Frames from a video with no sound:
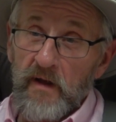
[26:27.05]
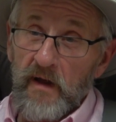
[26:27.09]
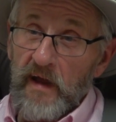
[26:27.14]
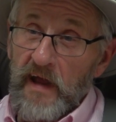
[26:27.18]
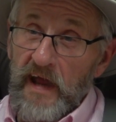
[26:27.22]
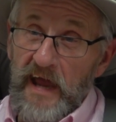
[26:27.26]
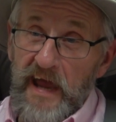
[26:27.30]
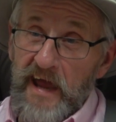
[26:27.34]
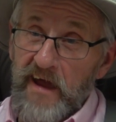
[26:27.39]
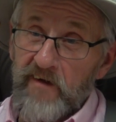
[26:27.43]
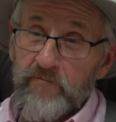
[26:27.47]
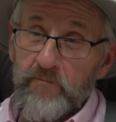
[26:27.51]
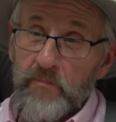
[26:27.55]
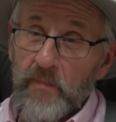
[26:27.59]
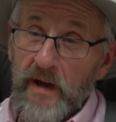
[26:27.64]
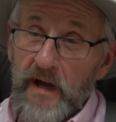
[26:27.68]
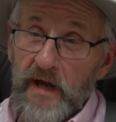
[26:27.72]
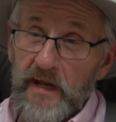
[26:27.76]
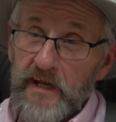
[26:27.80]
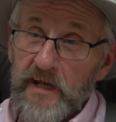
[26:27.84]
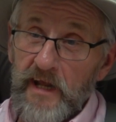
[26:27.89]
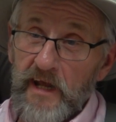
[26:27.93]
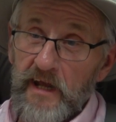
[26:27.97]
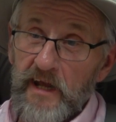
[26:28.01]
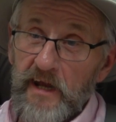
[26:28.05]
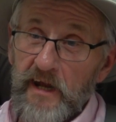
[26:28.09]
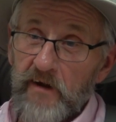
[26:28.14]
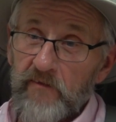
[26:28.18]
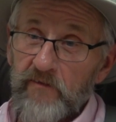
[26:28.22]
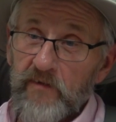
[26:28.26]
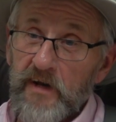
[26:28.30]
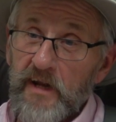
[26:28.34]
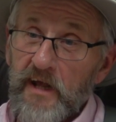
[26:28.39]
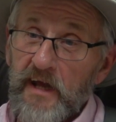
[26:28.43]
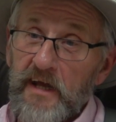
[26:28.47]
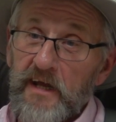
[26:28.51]
Half my day
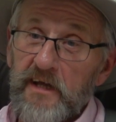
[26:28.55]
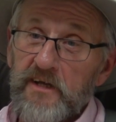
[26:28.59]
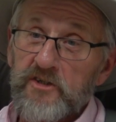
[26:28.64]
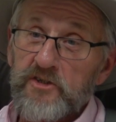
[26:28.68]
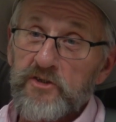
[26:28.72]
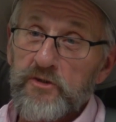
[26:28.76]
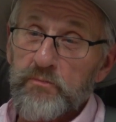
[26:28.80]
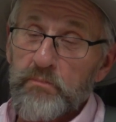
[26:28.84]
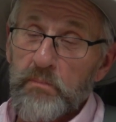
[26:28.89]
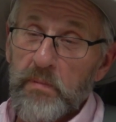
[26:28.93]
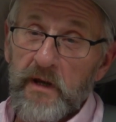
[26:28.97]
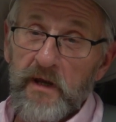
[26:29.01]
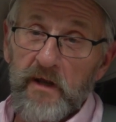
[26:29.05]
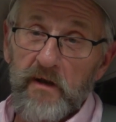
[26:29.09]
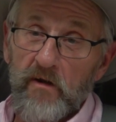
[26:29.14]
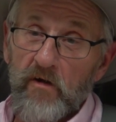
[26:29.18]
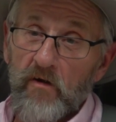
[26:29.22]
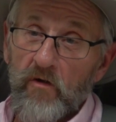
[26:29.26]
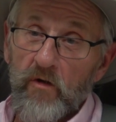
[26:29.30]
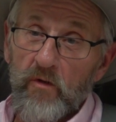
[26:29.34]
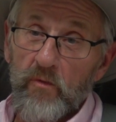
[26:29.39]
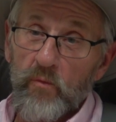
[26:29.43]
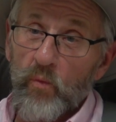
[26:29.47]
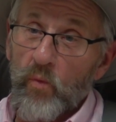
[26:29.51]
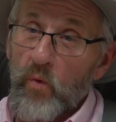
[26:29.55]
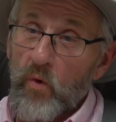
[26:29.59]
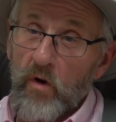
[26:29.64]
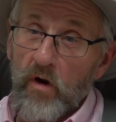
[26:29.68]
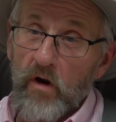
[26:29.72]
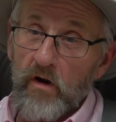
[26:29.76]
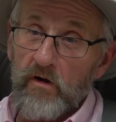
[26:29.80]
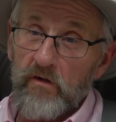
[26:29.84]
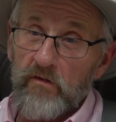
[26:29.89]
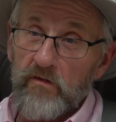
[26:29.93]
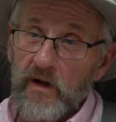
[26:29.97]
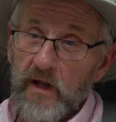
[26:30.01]
every day is spent on
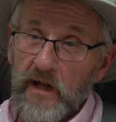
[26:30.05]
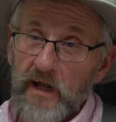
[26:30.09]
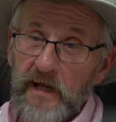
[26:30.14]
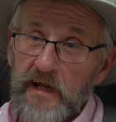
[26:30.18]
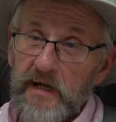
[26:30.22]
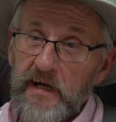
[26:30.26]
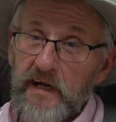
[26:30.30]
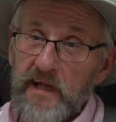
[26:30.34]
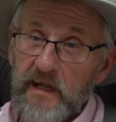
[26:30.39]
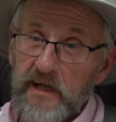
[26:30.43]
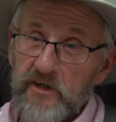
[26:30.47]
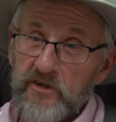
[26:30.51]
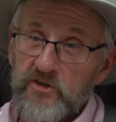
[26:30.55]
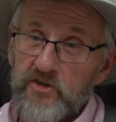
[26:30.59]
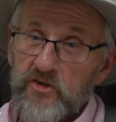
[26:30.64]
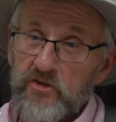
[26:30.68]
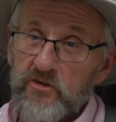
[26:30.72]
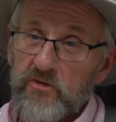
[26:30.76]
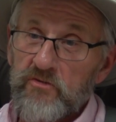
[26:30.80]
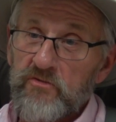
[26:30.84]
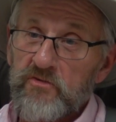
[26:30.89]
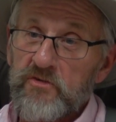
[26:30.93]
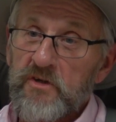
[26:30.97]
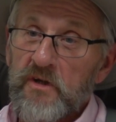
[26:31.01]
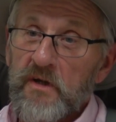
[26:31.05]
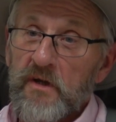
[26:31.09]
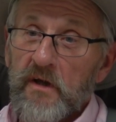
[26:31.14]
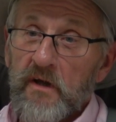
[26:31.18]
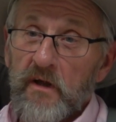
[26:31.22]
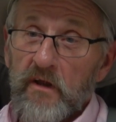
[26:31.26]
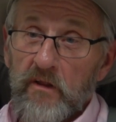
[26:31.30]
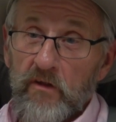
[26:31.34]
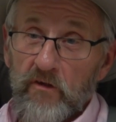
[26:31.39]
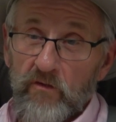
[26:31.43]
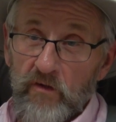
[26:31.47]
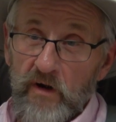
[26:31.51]
water related issues.
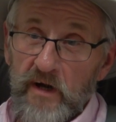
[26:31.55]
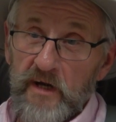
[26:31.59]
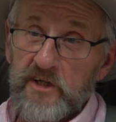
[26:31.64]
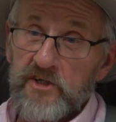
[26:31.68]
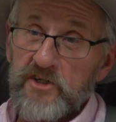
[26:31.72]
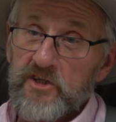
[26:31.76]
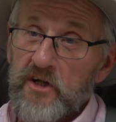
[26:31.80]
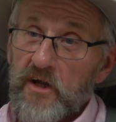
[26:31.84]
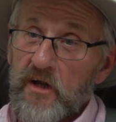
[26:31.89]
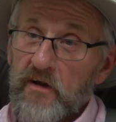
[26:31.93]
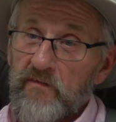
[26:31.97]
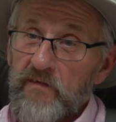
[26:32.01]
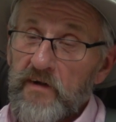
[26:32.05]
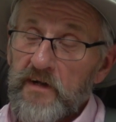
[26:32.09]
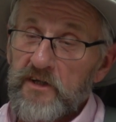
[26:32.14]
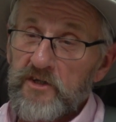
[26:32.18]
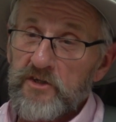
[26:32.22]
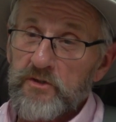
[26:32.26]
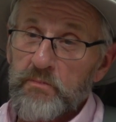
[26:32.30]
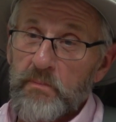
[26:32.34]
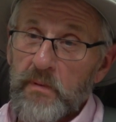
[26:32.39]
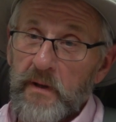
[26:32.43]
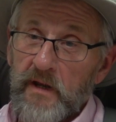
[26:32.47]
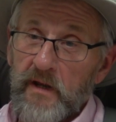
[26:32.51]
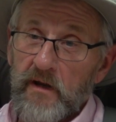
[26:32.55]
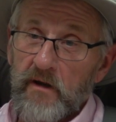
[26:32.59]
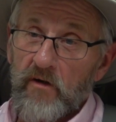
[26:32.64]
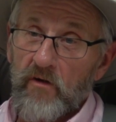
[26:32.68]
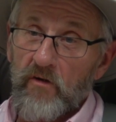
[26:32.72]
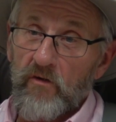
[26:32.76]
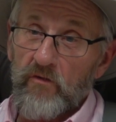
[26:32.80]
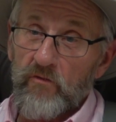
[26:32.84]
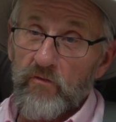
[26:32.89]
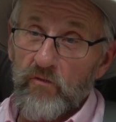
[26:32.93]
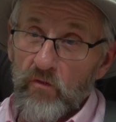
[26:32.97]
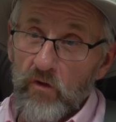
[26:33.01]
The rest of it is spent
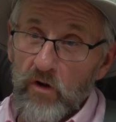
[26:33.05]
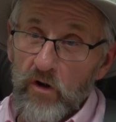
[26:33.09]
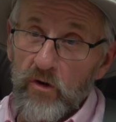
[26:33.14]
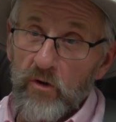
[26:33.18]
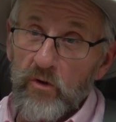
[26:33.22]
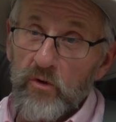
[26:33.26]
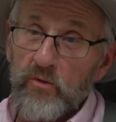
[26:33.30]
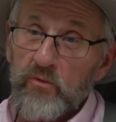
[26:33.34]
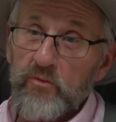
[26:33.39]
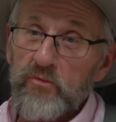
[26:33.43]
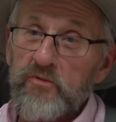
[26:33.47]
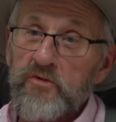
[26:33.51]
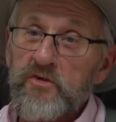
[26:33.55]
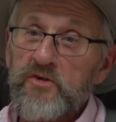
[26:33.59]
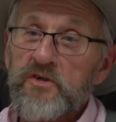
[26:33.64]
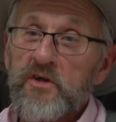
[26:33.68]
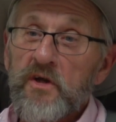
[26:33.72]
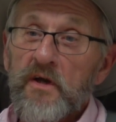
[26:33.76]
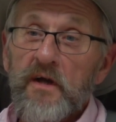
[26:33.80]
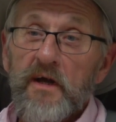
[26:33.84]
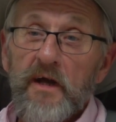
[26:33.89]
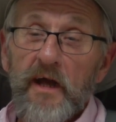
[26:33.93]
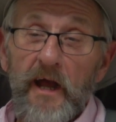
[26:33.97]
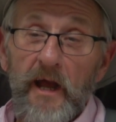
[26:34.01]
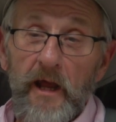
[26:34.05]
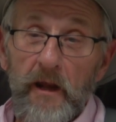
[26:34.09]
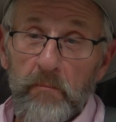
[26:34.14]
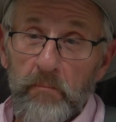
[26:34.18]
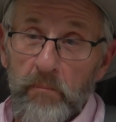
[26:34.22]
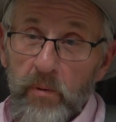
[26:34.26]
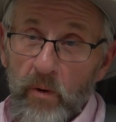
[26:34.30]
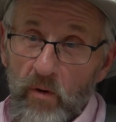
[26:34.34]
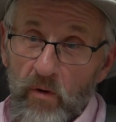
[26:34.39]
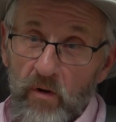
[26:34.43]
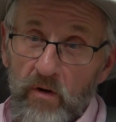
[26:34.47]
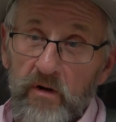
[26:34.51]
on roads and
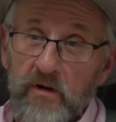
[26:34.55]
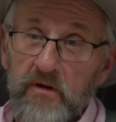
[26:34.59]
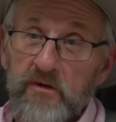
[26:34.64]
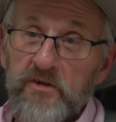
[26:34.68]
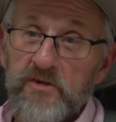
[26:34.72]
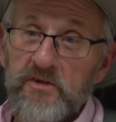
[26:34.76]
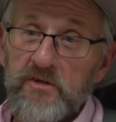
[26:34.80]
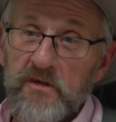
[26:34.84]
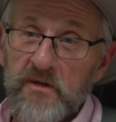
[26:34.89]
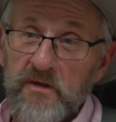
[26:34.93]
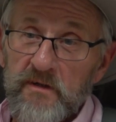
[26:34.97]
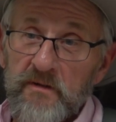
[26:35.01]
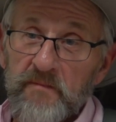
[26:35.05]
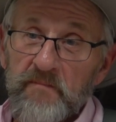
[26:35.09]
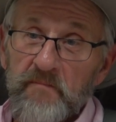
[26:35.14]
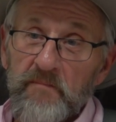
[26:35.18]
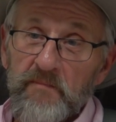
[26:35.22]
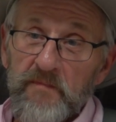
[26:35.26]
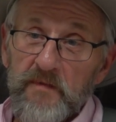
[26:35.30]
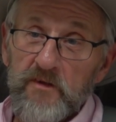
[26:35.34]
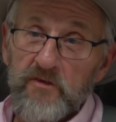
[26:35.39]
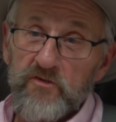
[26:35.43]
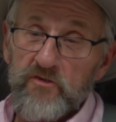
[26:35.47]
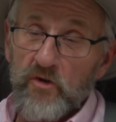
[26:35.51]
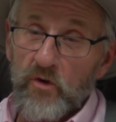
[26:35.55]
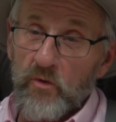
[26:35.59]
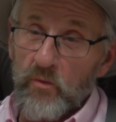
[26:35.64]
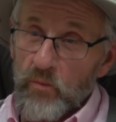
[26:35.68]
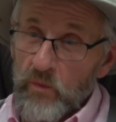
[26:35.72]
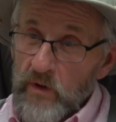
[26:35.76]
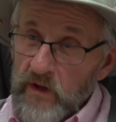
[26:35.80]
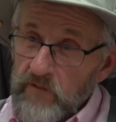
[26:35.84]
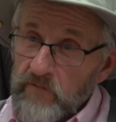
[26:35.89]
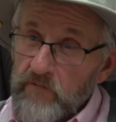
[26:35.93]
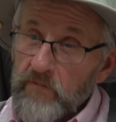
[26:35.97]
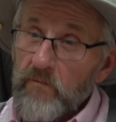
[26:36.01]
parks. So
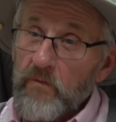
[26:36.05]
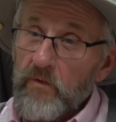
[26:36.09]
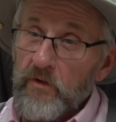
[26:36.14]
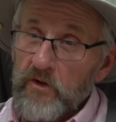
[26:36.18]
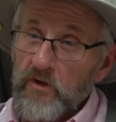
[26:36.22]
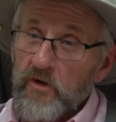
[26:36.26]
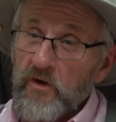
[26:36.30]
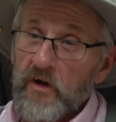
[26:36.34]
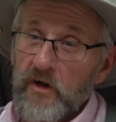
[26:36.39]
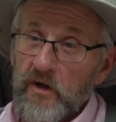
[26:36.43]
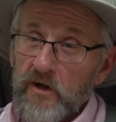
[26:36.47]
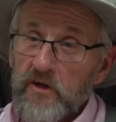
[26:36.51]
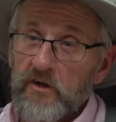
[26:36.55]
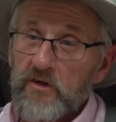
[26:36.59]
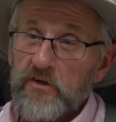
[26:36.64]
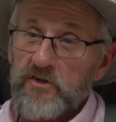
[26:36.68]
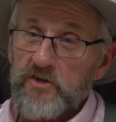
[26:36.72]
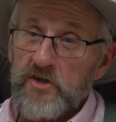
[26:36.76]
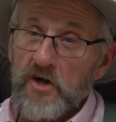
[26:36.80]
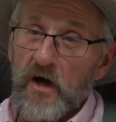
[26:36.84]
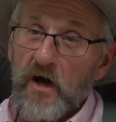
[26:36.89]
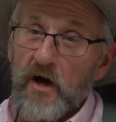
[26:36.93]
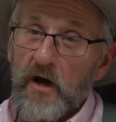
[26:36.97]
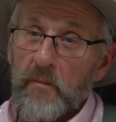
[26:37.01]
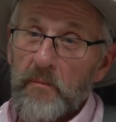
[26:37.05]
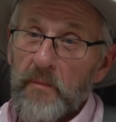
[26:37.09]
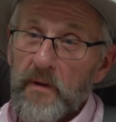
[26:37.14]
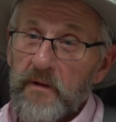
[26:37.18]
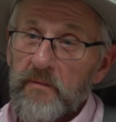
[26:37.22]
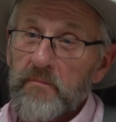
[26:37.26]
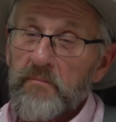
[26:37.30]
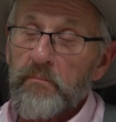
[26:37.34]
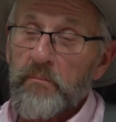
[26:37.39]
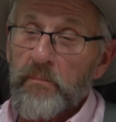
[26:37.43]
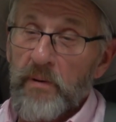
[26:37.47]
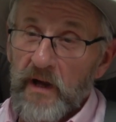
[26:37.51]
we're doing a good job at
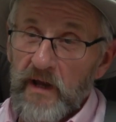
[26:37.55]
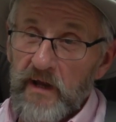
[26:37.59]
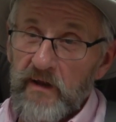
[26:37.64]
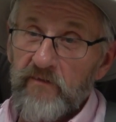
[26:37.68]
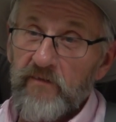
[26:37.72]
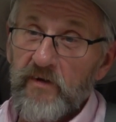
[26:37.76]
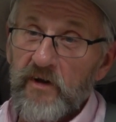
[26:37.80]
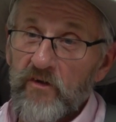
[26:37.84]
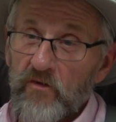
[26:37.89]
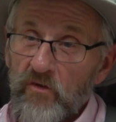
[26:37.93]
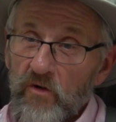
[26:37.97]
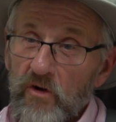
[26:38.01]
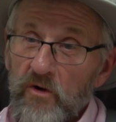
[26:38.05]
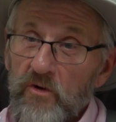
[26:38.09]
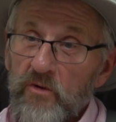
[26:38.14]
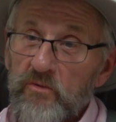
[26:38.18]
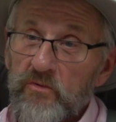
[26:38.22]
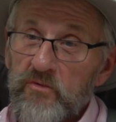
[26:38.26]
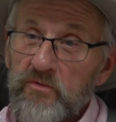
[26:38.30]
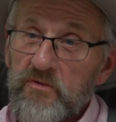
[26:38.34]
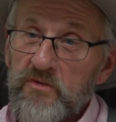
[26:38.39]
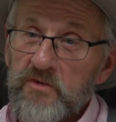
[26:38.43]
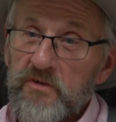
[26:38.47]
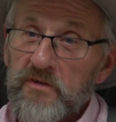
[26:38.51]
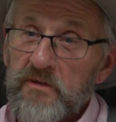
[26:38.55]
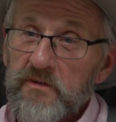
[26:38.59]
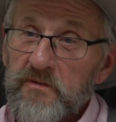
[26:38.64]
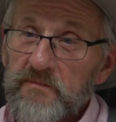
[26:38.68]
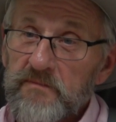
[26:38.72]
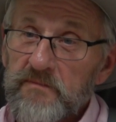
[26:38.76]
paving roads.